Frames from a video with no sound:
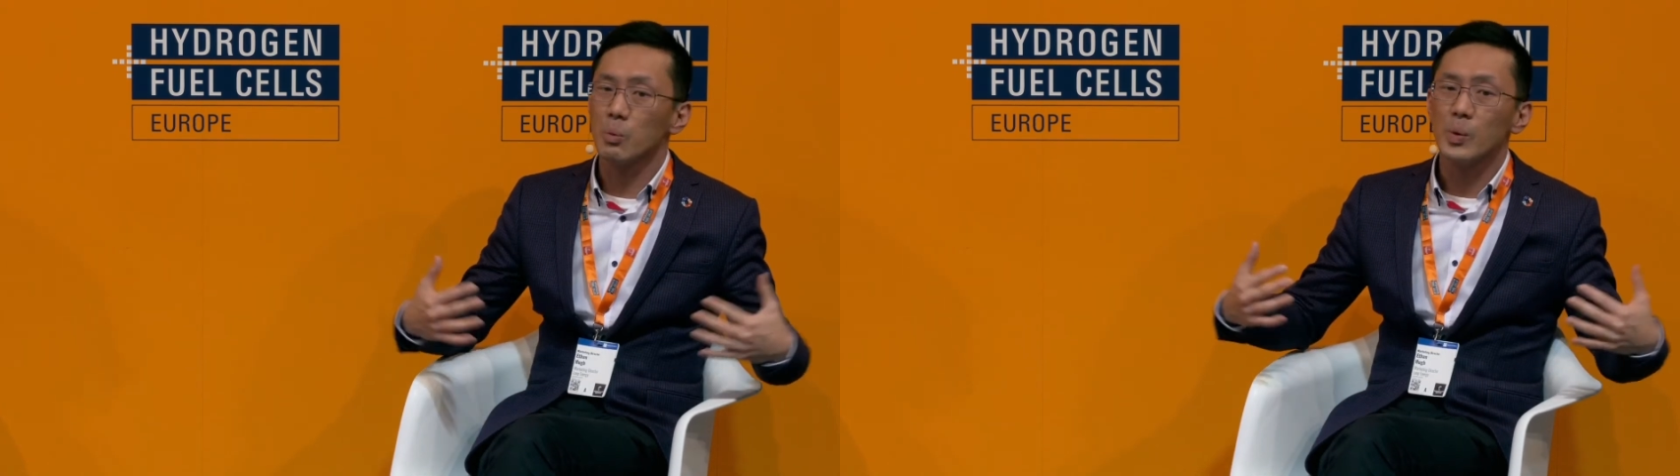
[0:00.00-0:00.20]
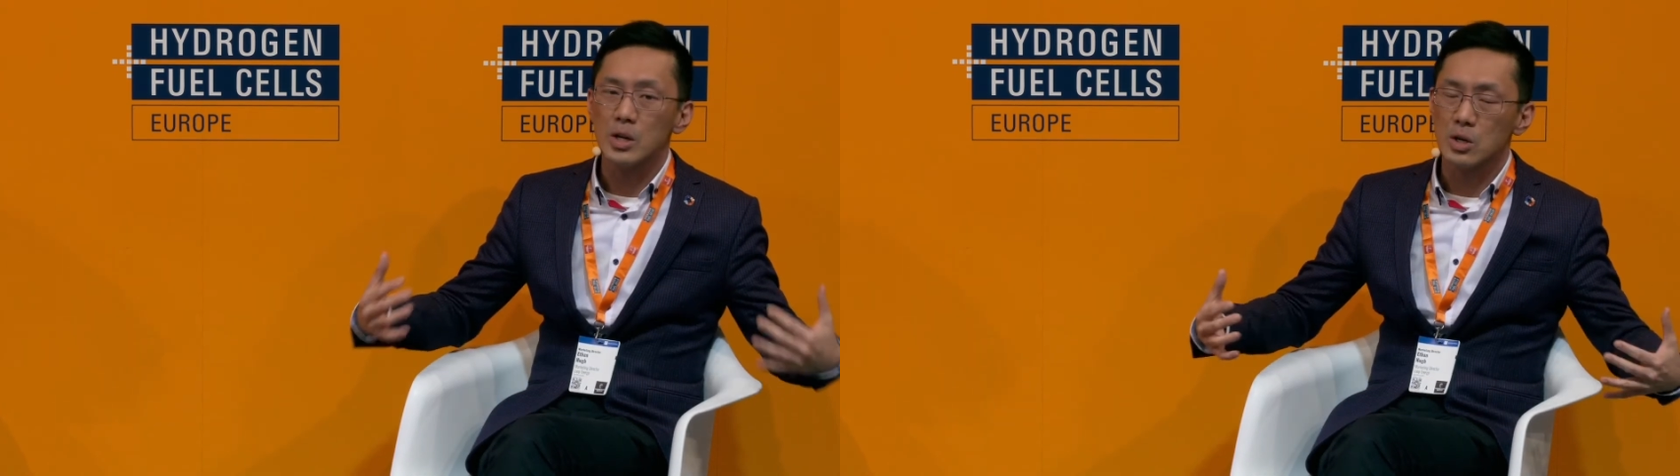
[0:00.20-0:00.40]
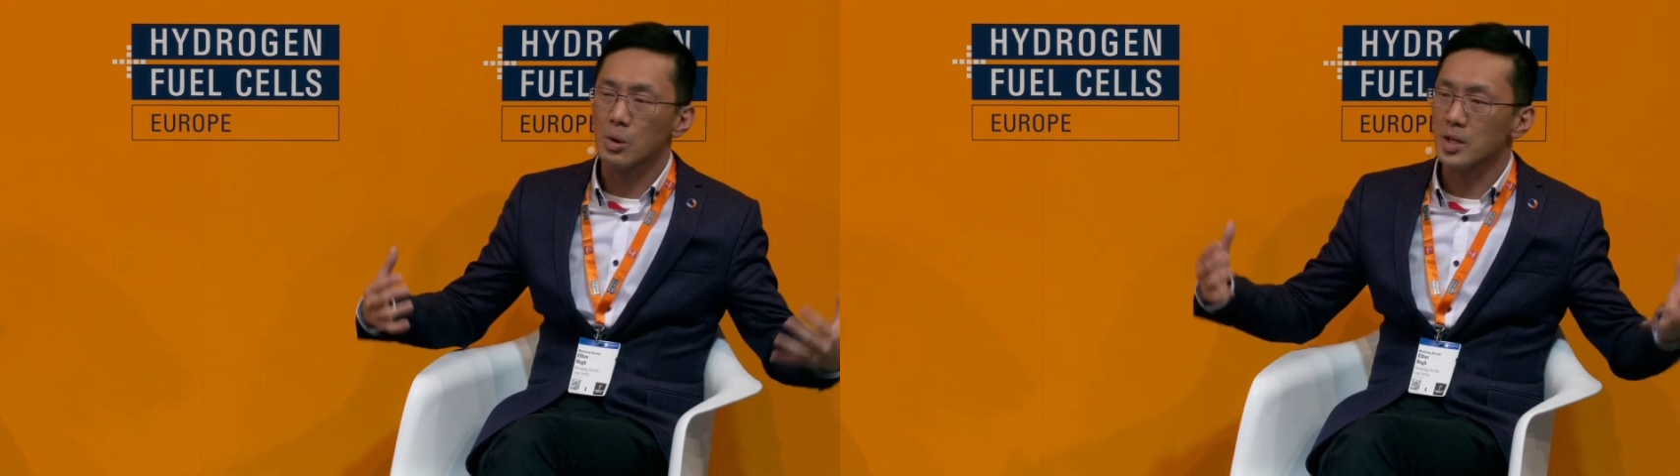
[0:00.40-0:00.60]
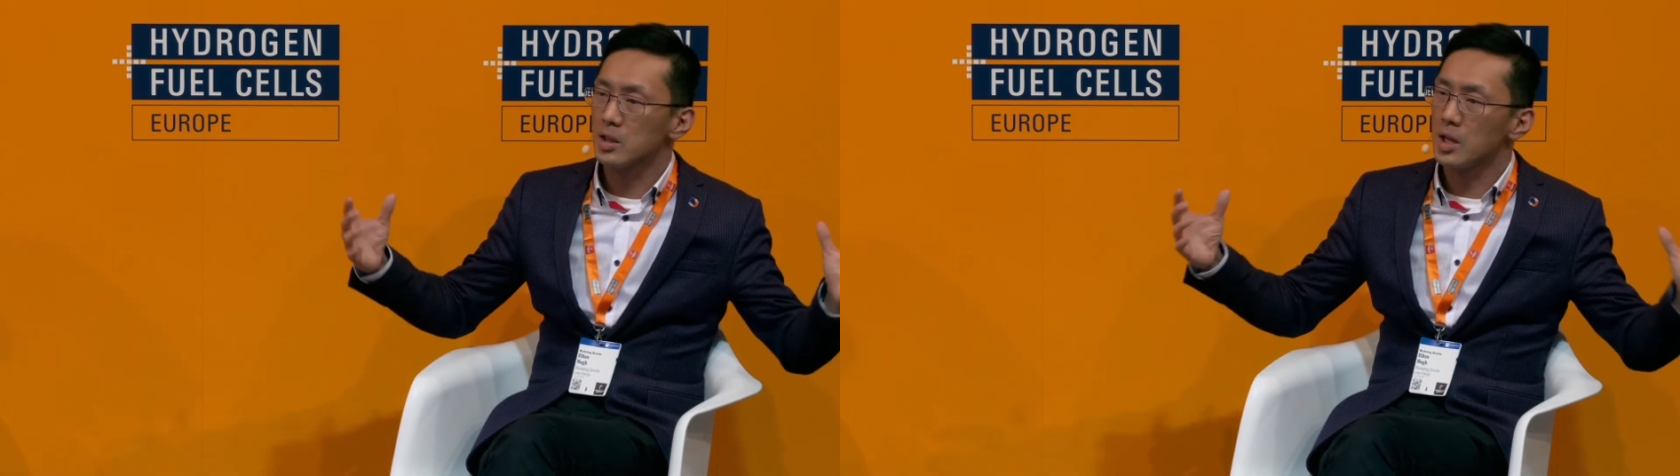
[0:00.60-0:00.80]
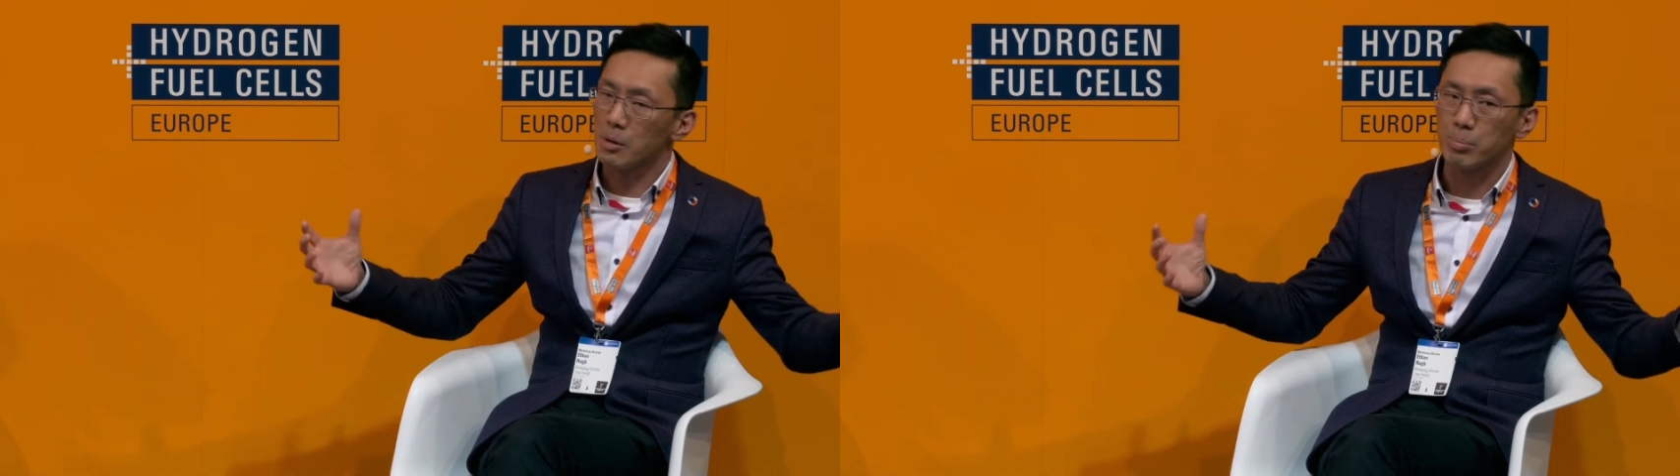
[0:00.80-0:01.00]
and we know
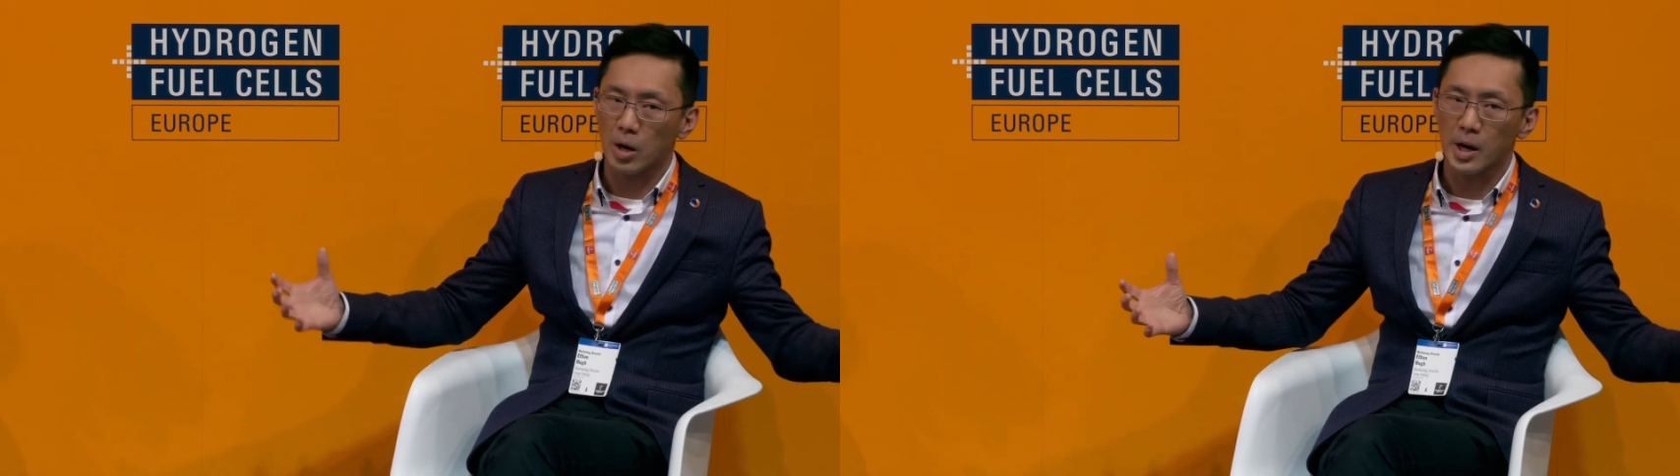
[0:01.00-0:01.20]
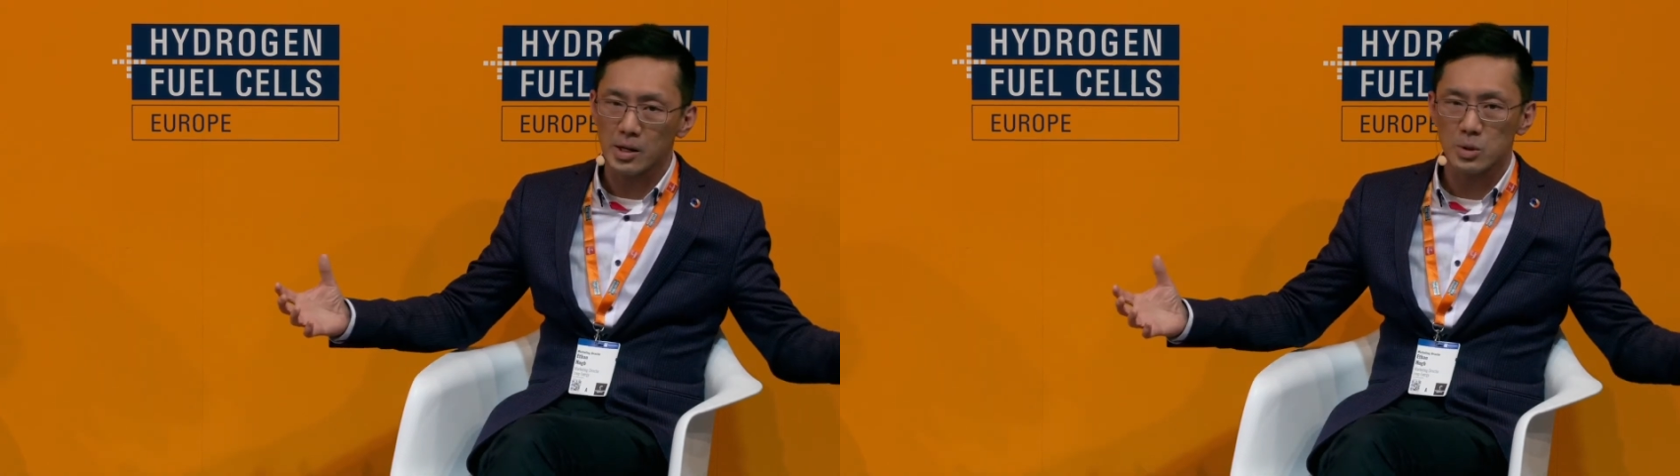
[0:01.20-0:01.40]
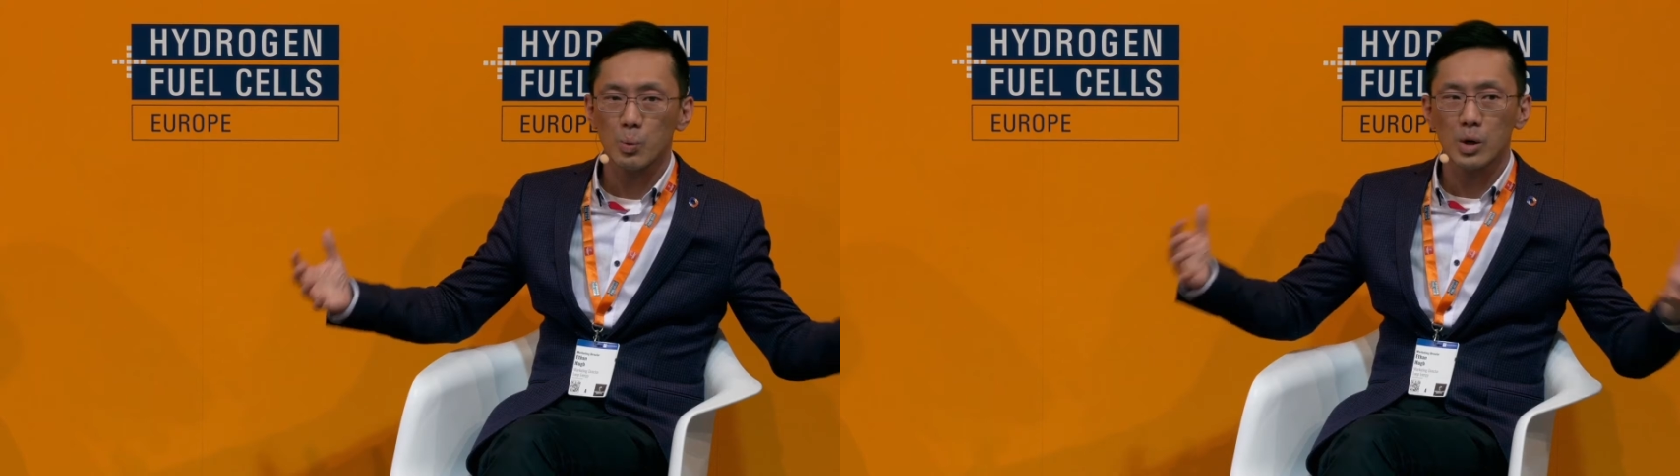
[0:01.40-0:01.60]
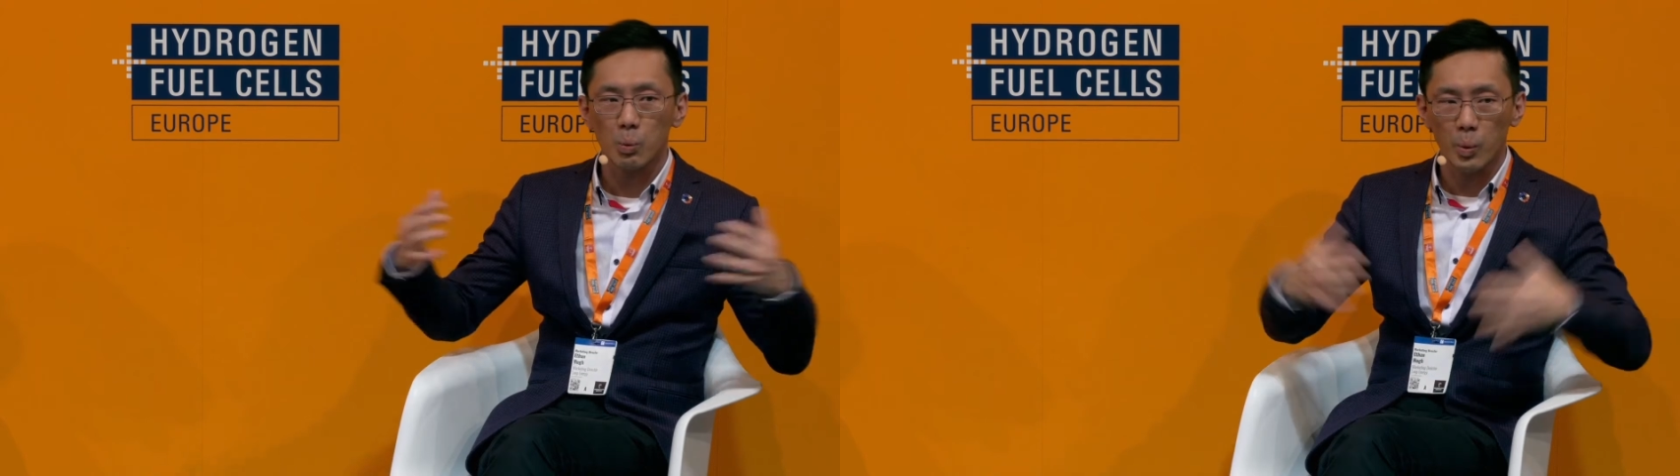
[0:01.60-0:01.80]
that their products work